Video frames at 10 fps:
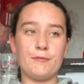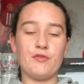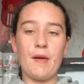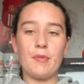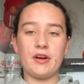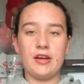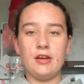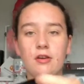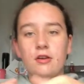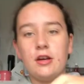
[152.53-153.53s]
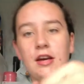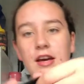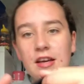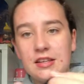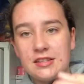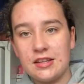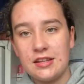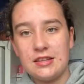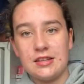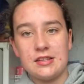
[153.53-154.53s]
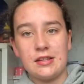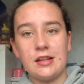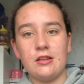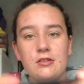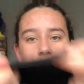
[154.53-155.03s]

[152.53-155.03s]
fabric either. It's this little